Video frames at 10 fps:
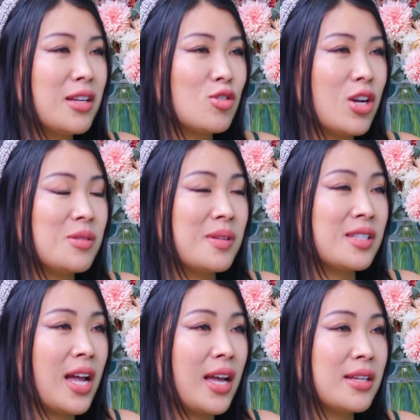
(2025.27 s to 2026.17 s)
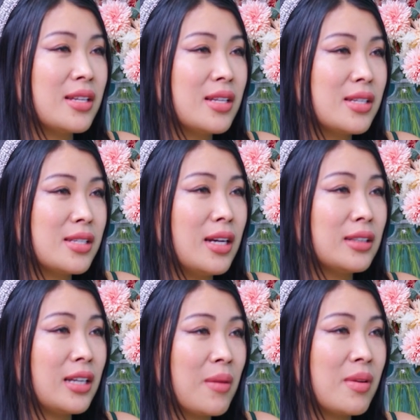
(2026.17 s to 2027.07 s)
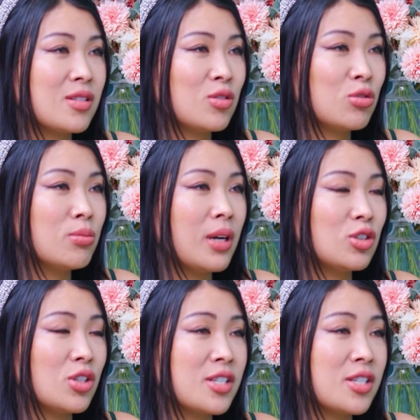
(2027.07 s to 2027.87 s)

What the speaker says: in Chinese means Thai. Se Thai means too much. Se